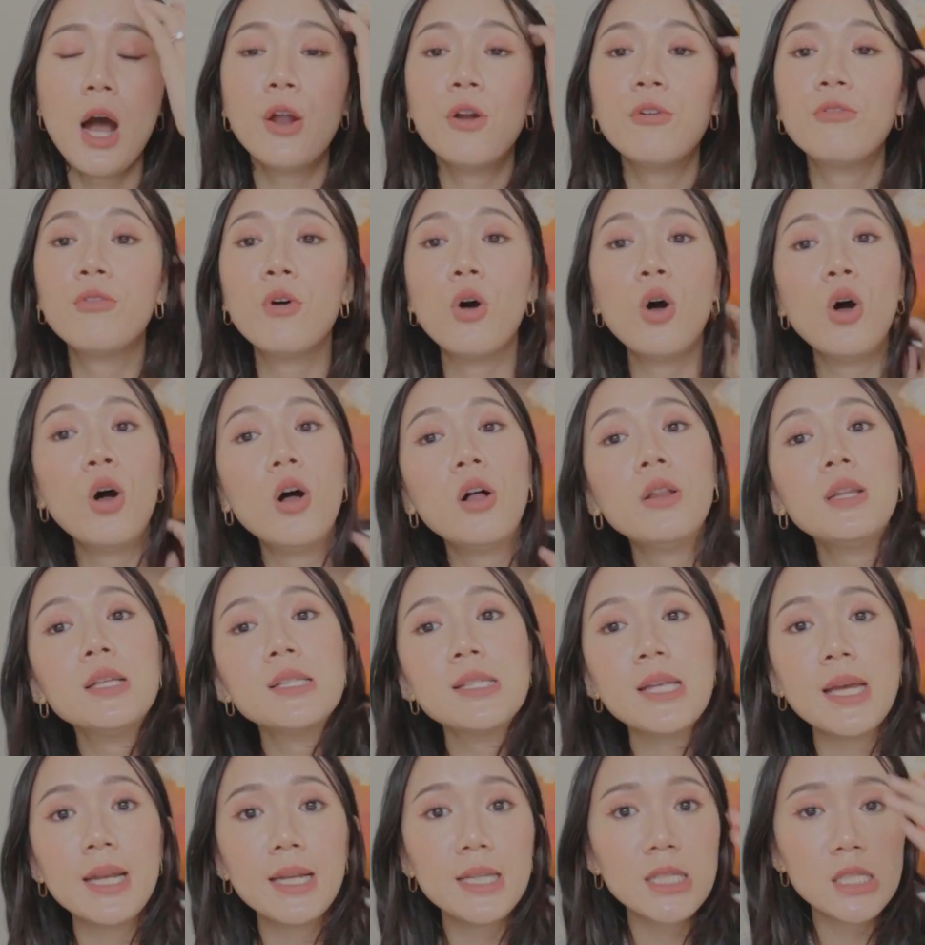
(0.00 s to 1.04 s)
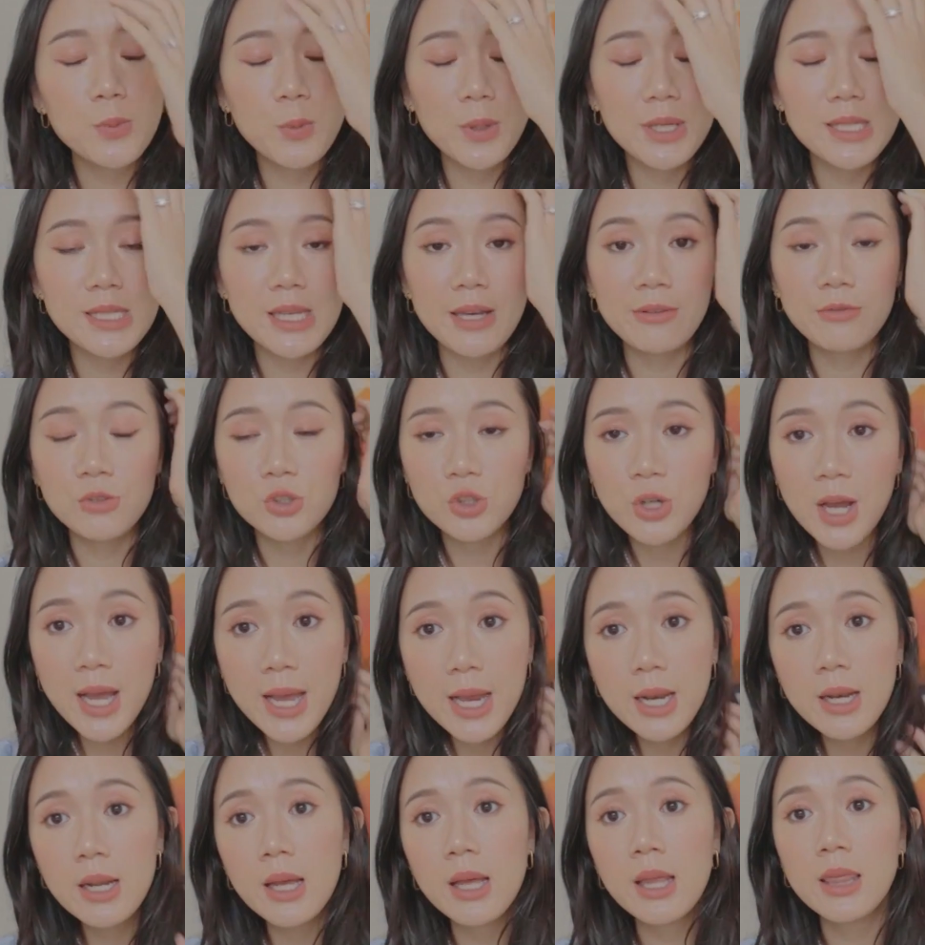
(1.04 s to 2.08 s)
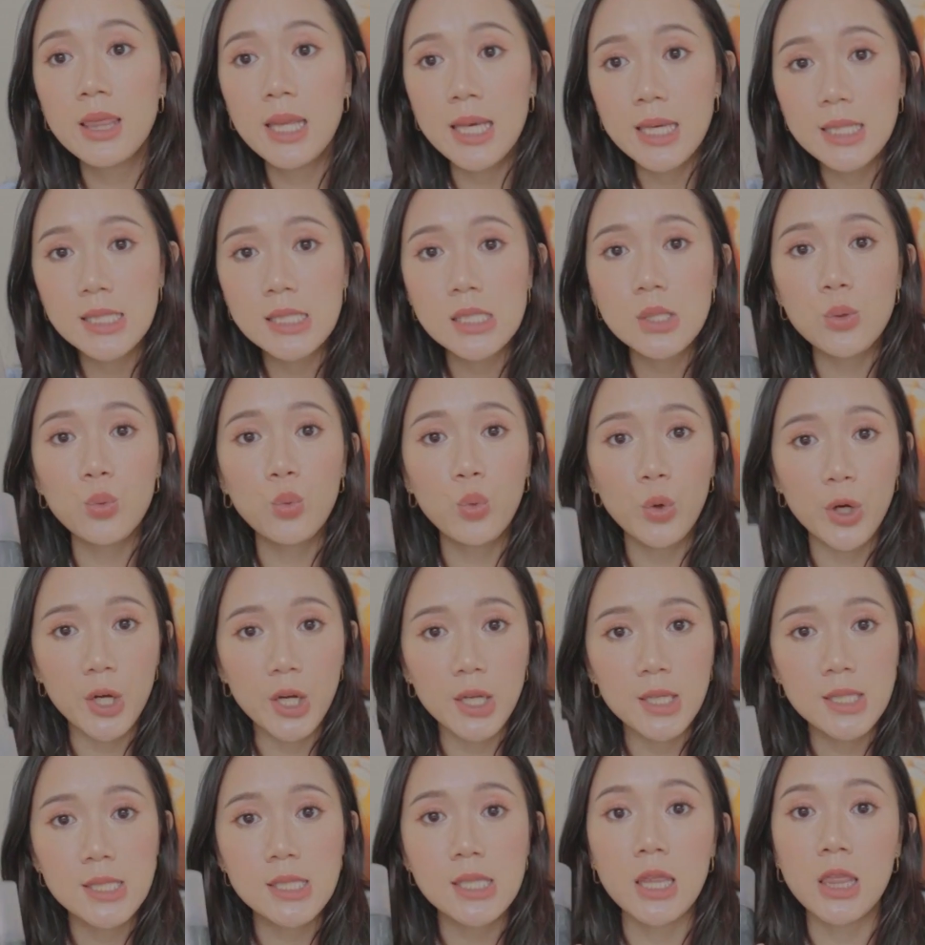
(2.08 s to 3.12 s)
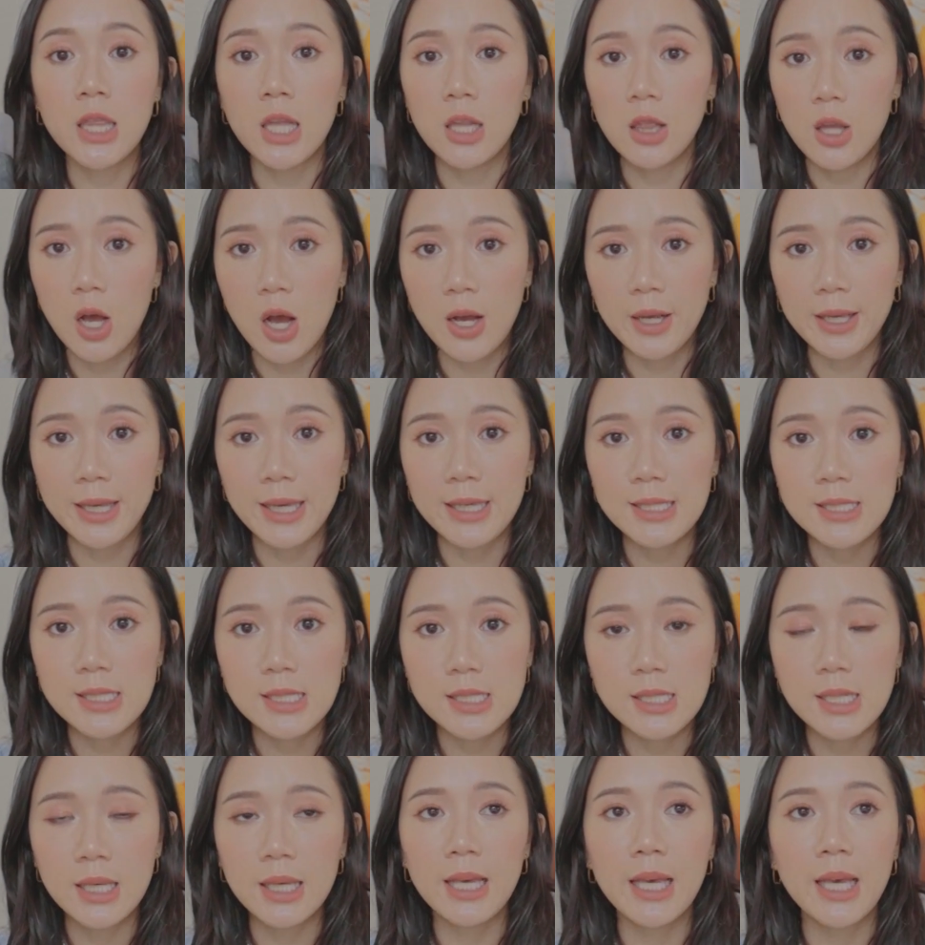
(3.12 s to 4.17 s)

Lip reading: Out of all the setting sprays I've tried, this works the longest.